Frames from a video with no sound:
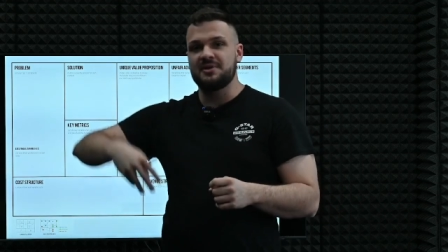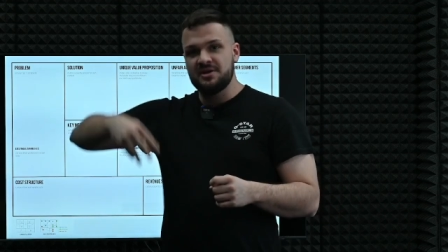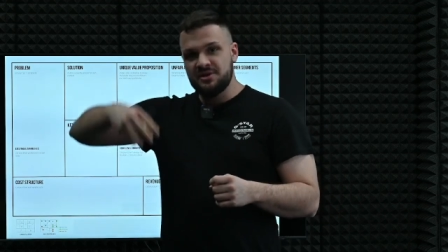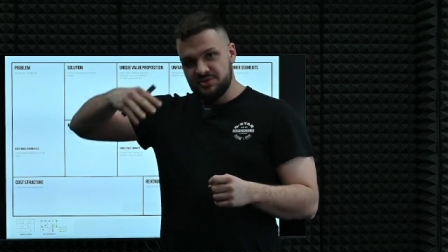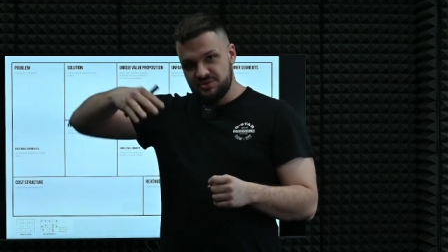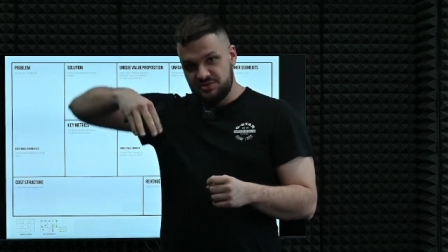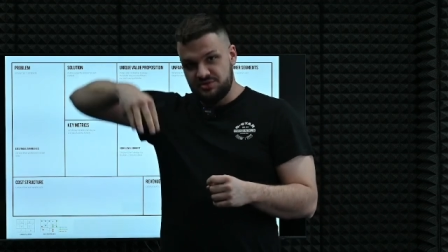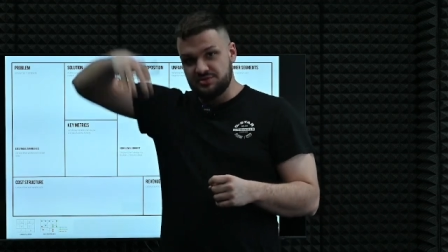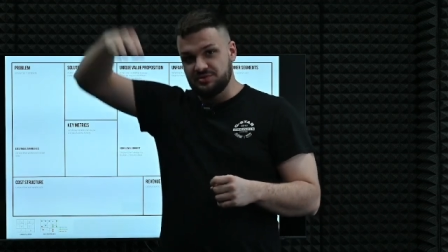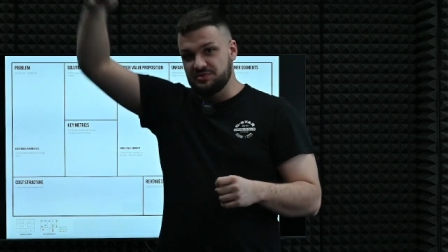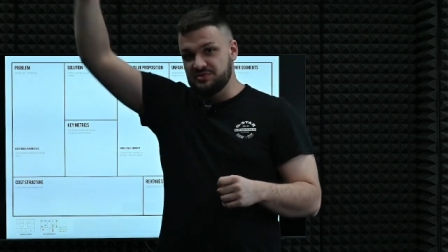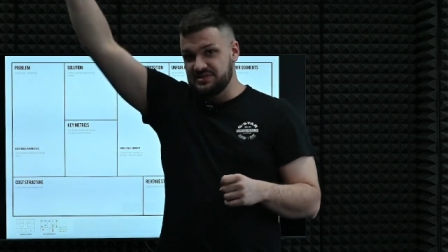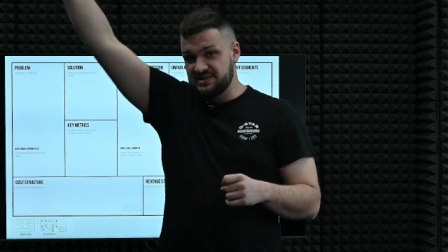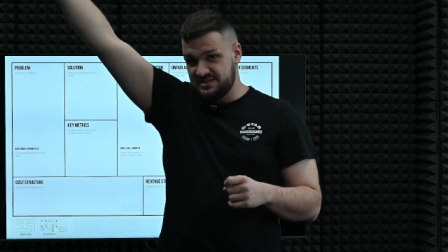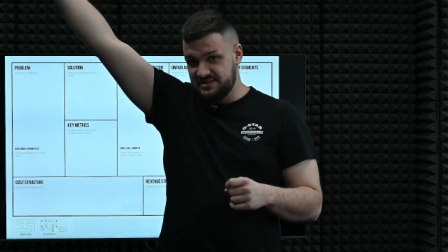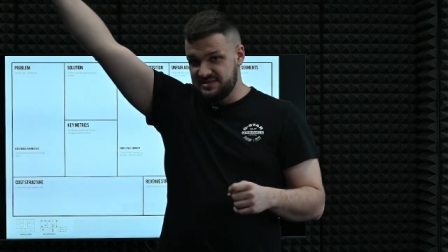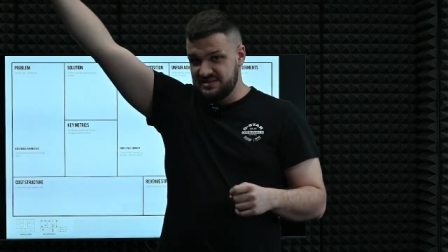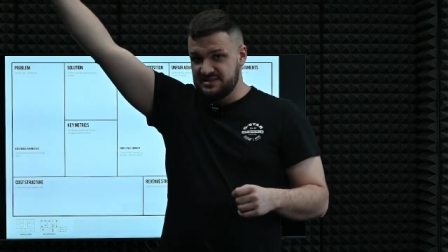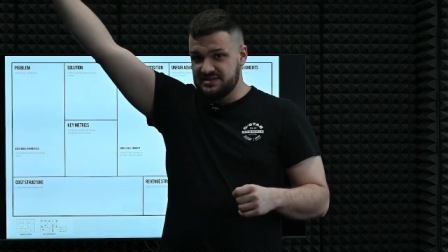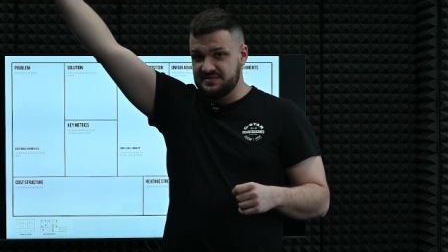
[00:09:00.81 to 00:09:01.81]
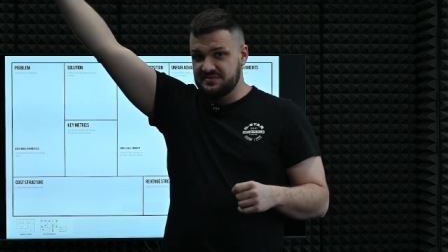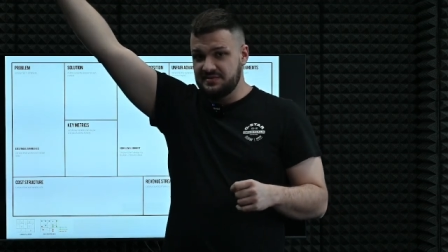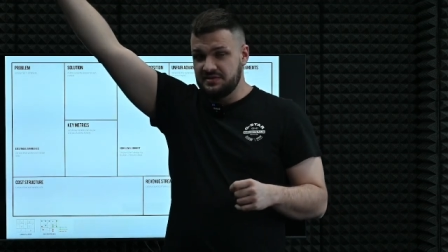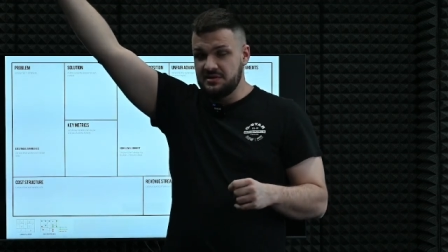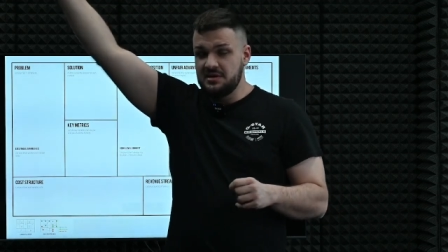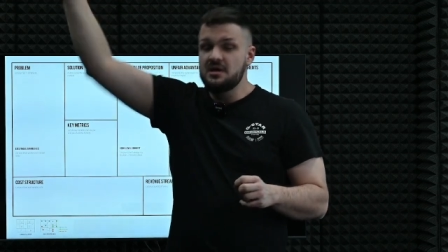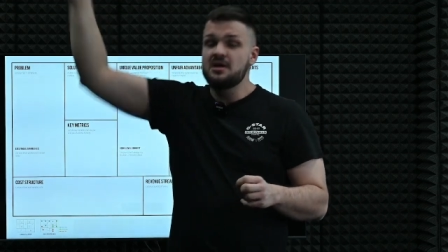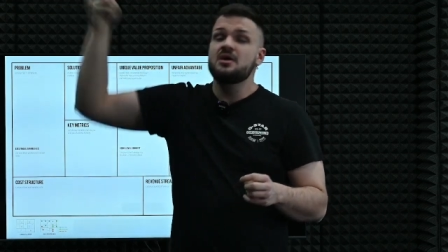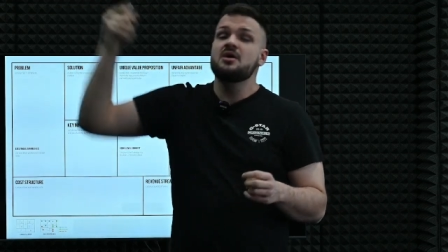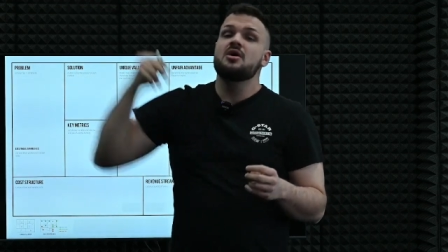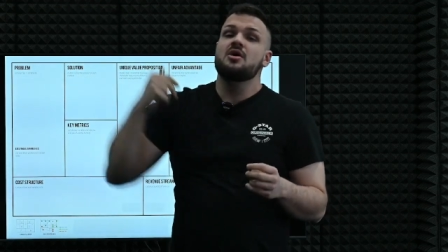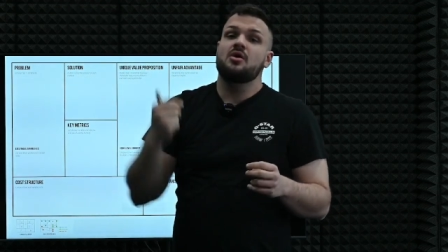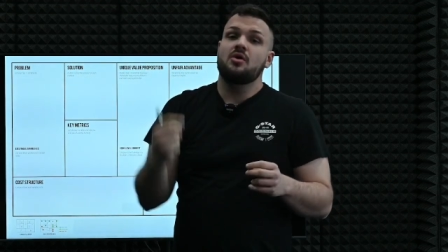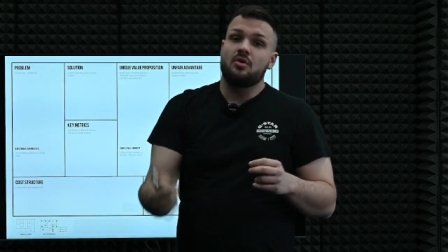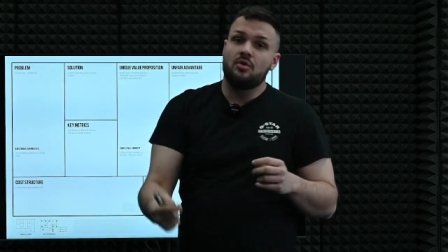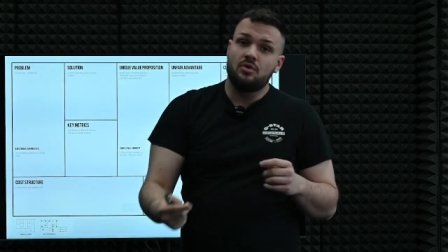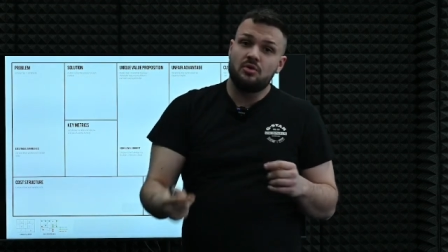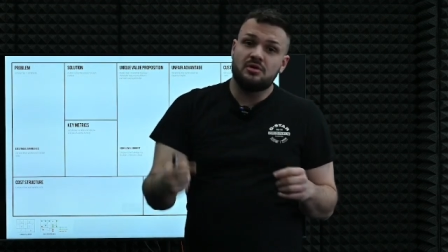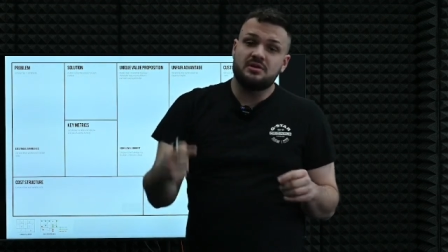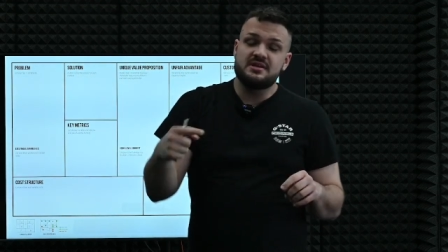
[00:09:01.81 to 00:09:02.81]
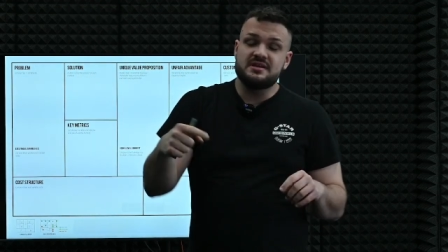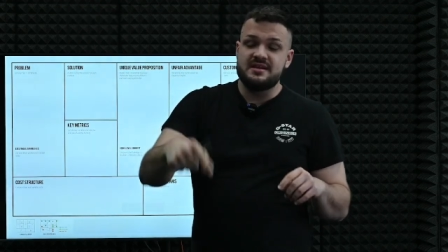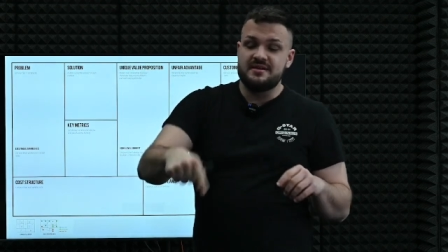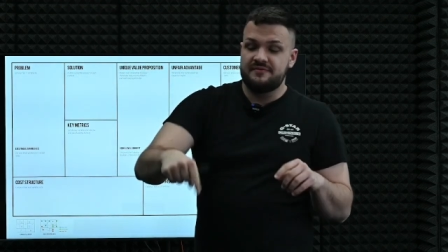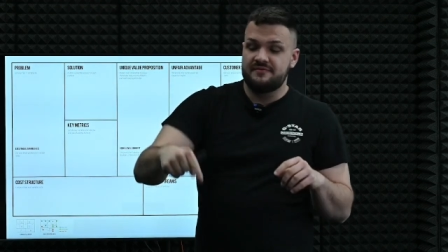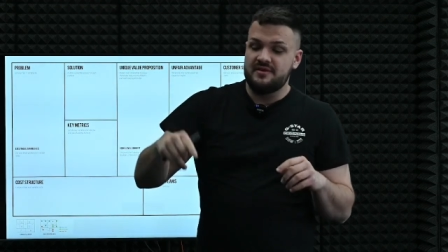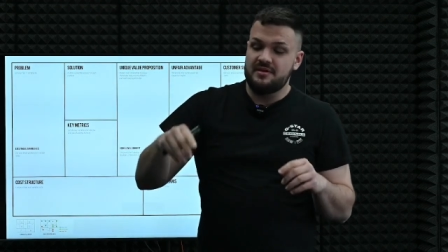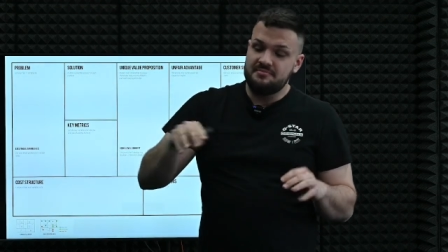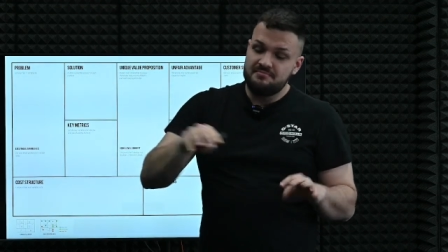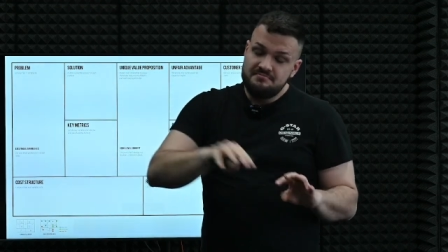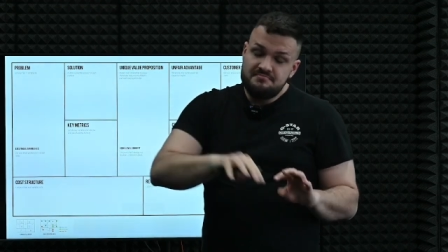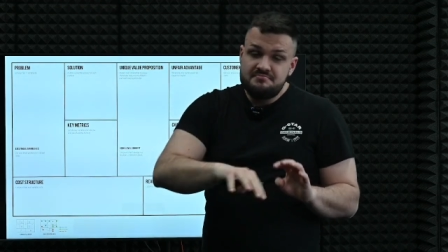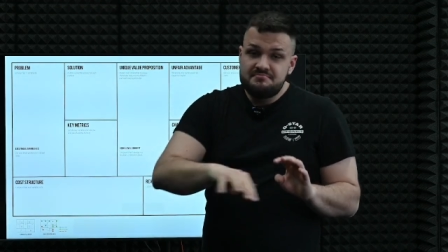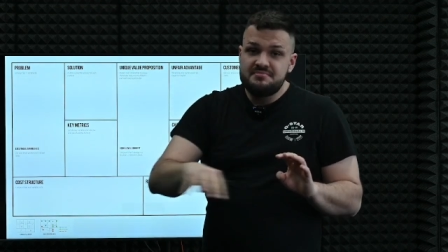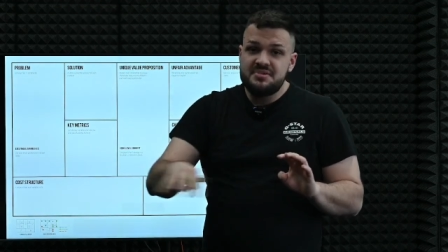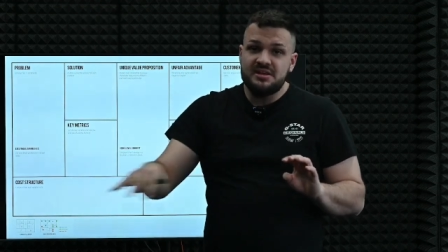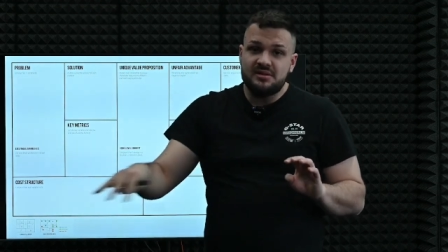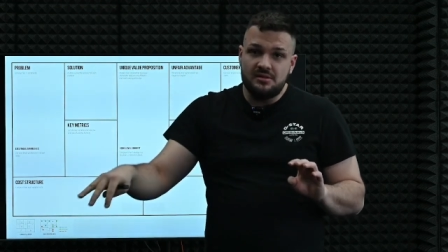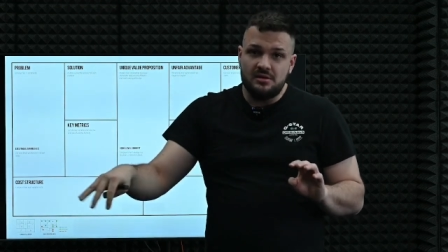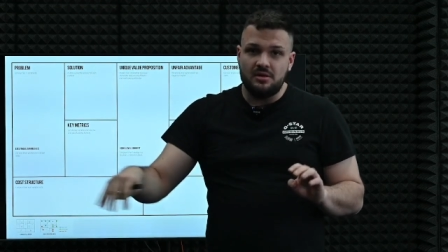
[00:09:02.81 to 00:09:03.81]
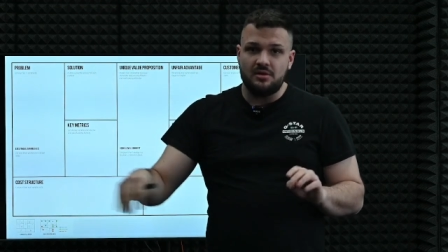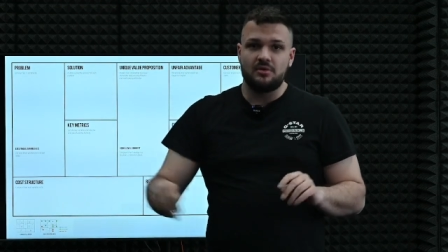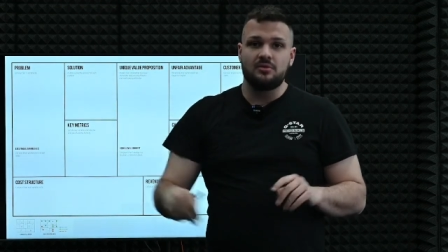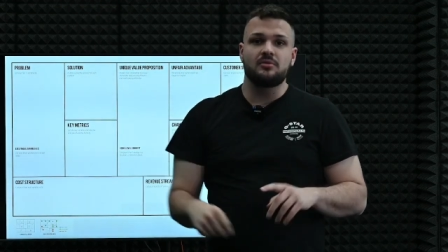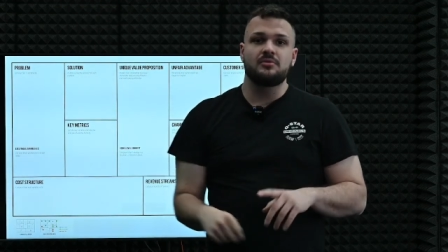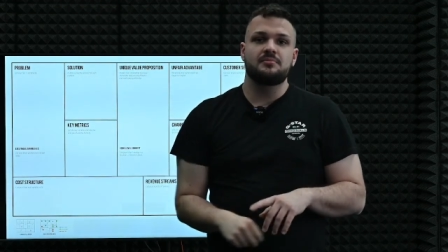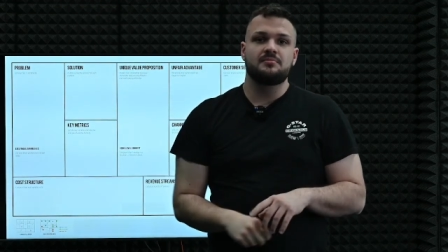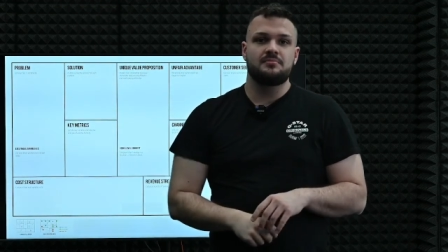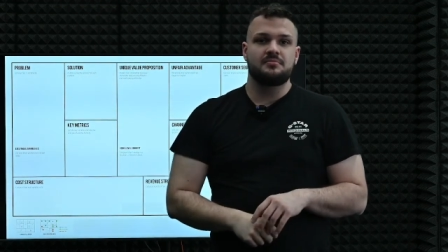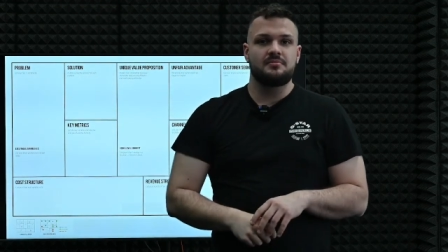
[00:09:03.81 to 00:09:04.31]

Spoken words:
too successful or if I'm below